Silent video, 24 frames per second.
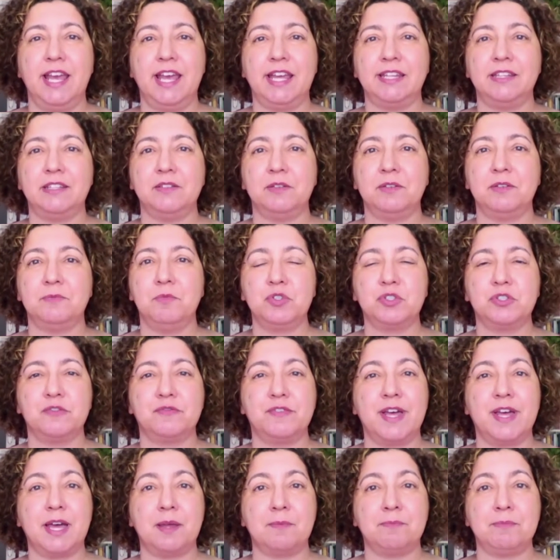And
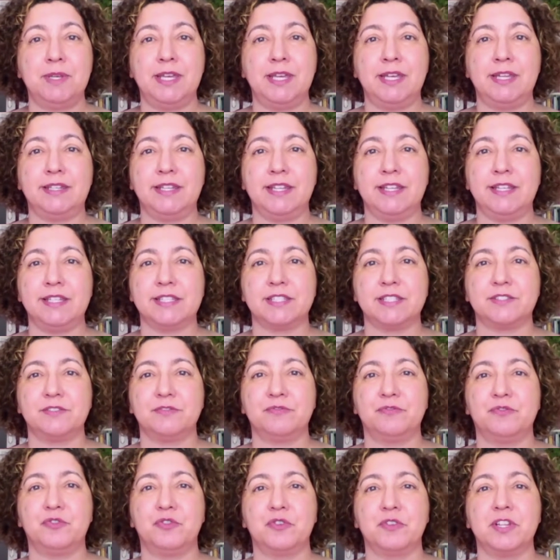most of that meat
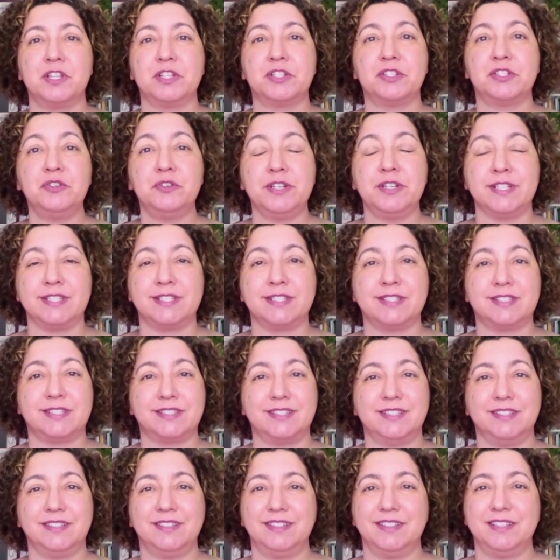is for the
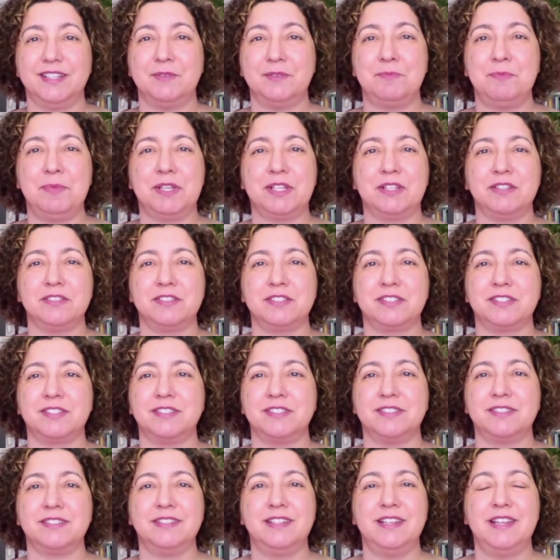tourists
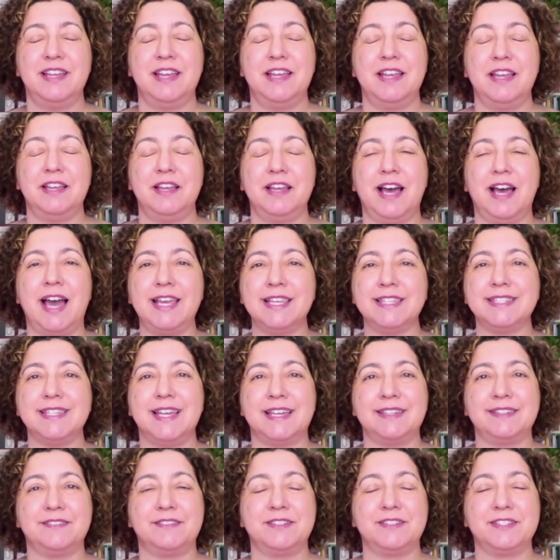because
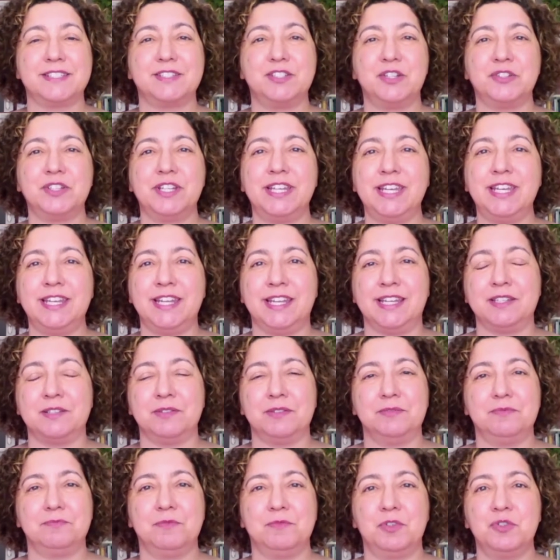Icelanders don't eat
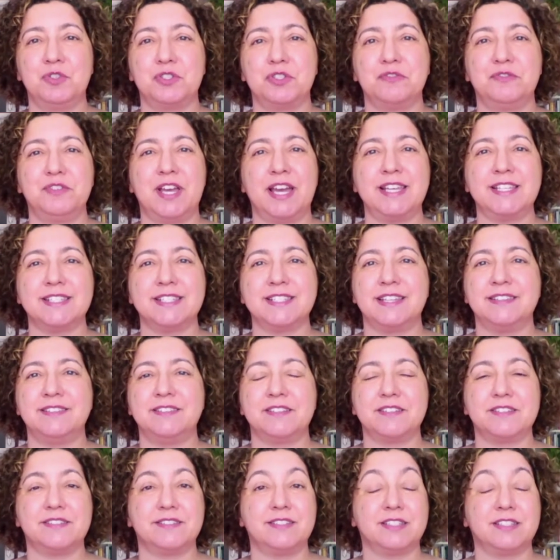it. Most of the
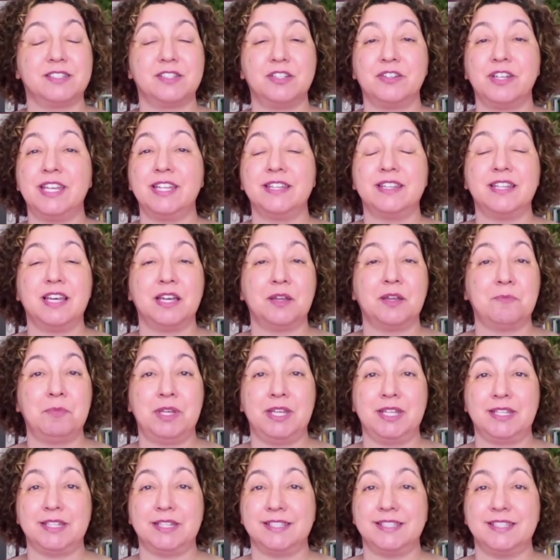Icelanders just don't eat that
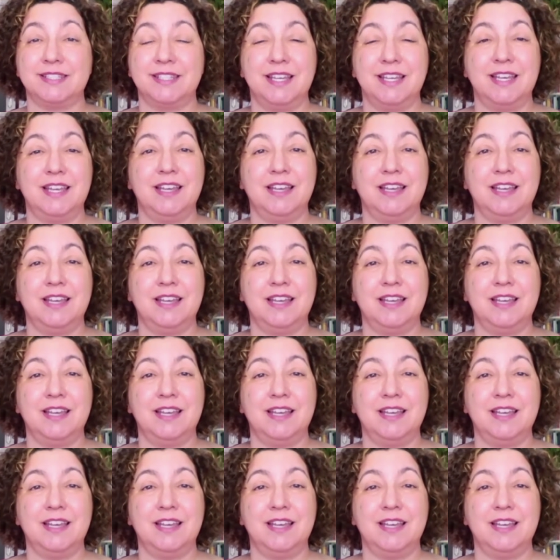meat.